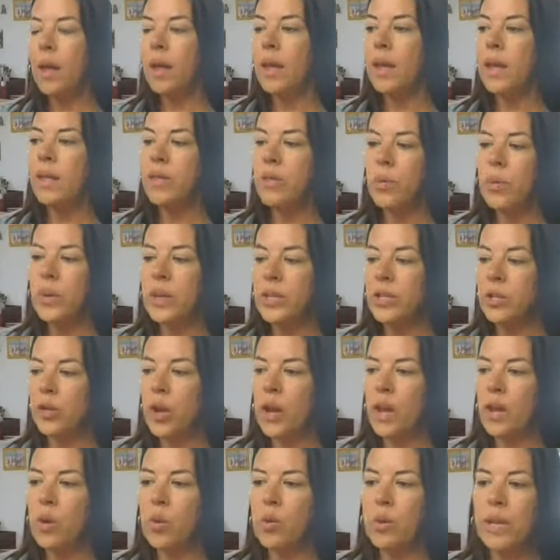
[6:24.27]
In the winter
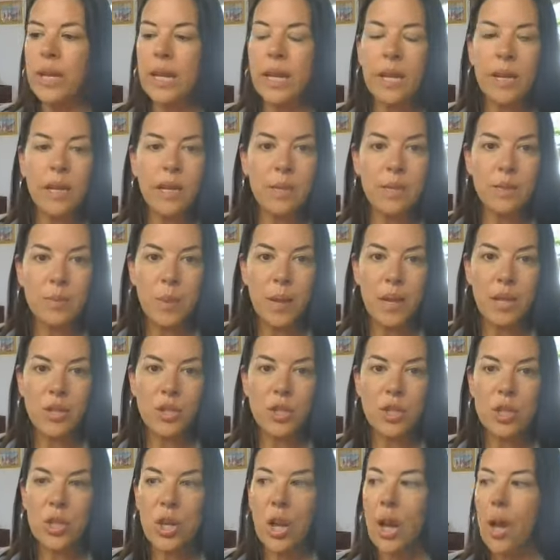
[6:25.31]
I don't need it as
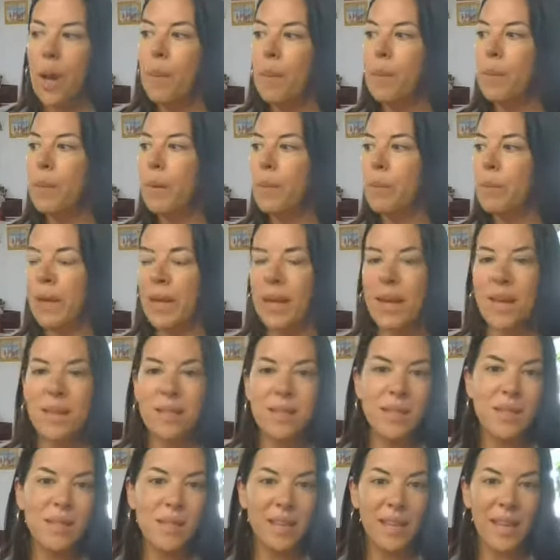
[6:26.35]
much, but
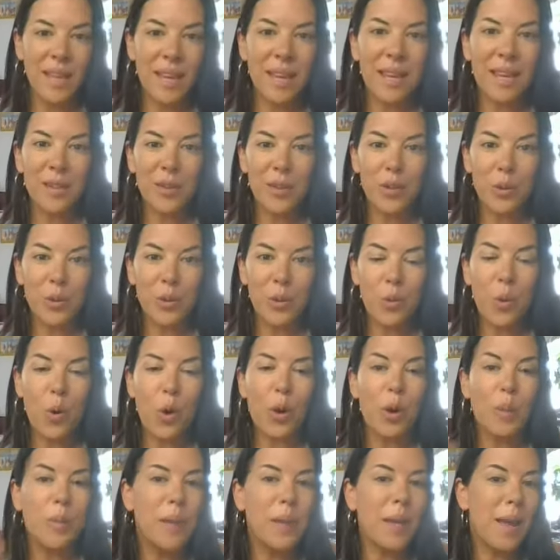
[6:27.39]
because it's getting a little
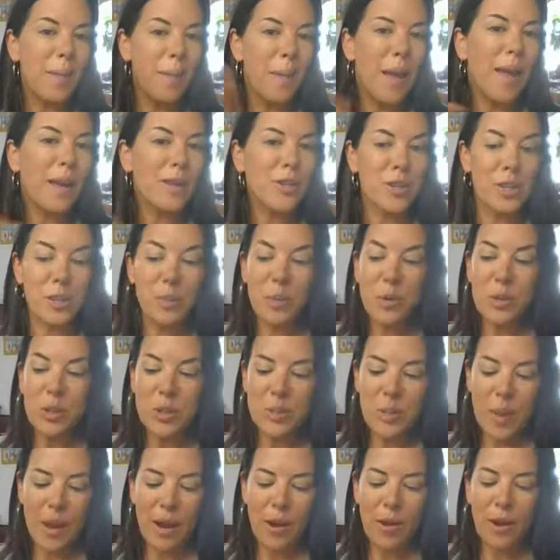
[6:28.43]
warm and I'm actually
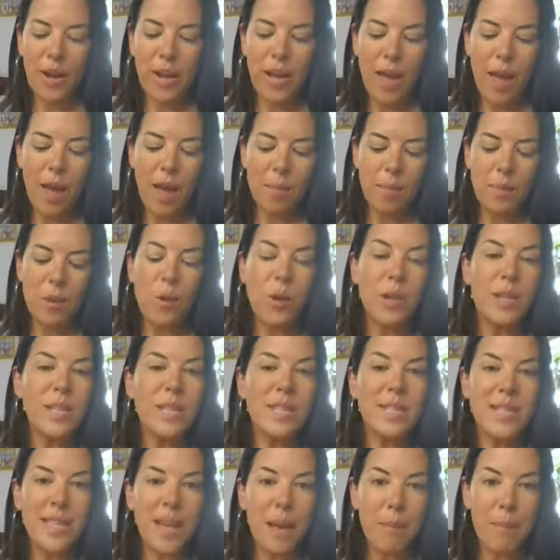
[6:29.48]
perspiring, I'm going to
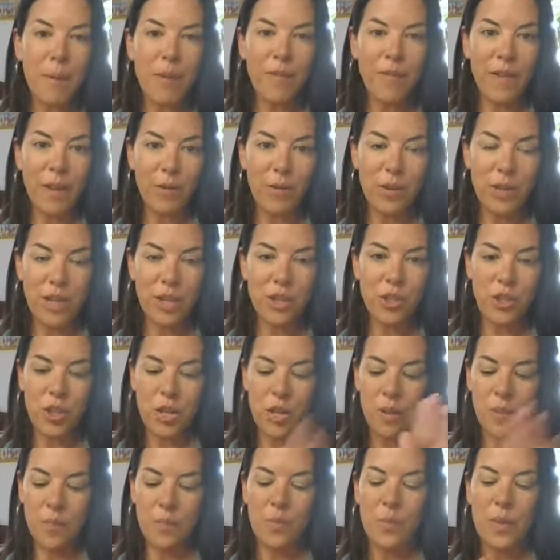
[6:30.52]
set my
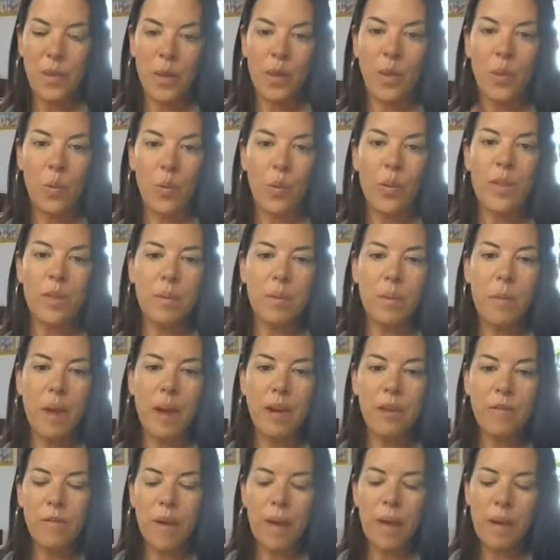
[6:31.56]
foundation with the
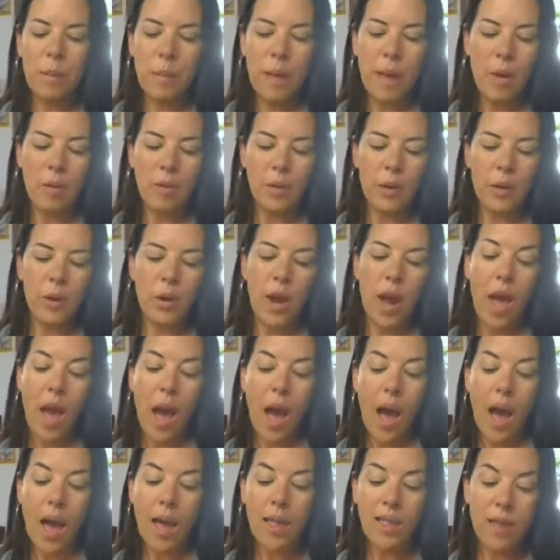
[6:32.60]
mattify powder.
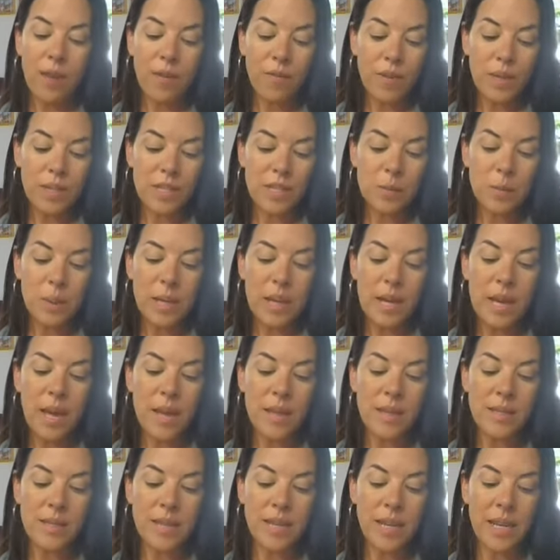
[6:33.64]
I love this
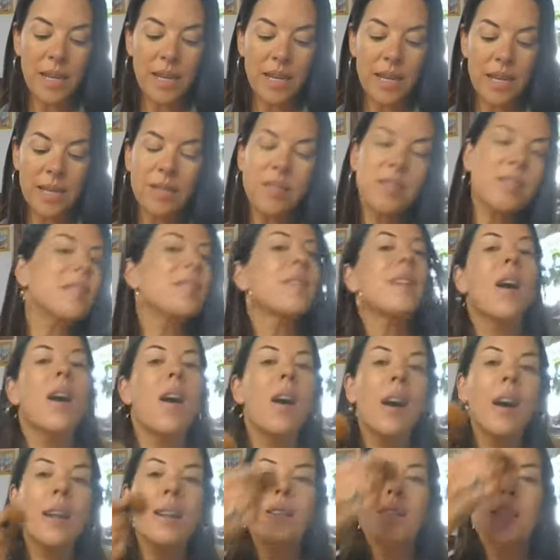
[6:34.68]
because it's
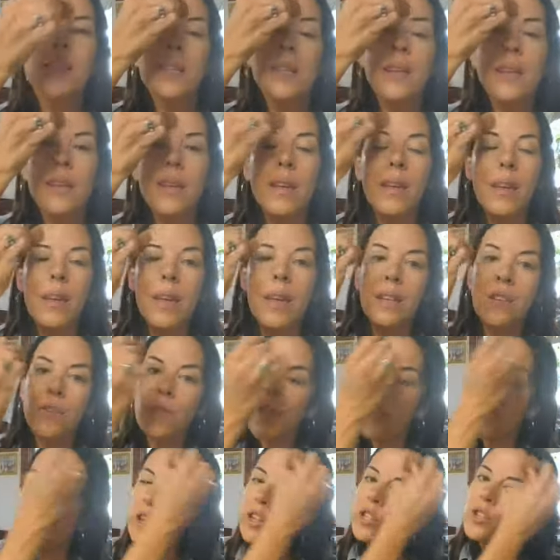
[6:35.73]

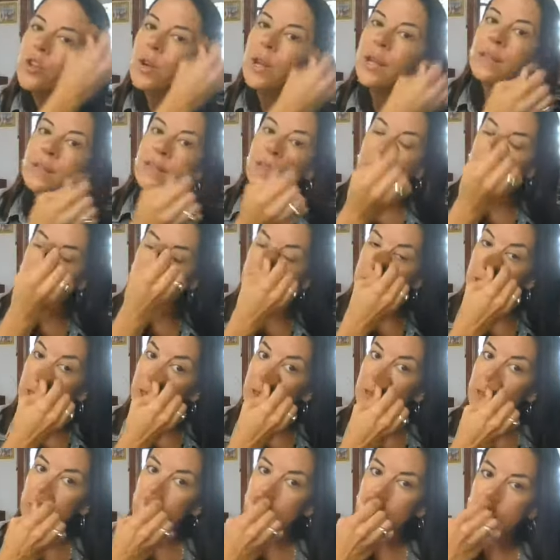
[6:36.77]
very translucent,
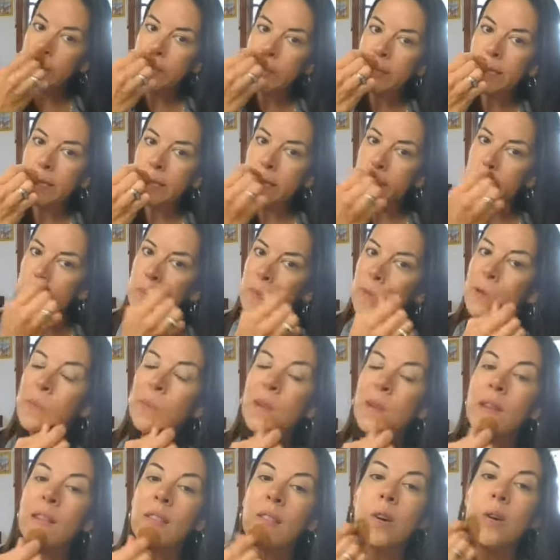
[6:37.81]
so it's just
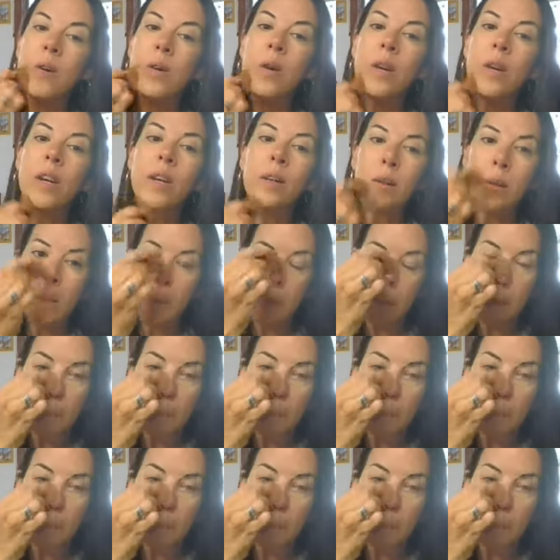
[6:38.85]
absorbing the oil,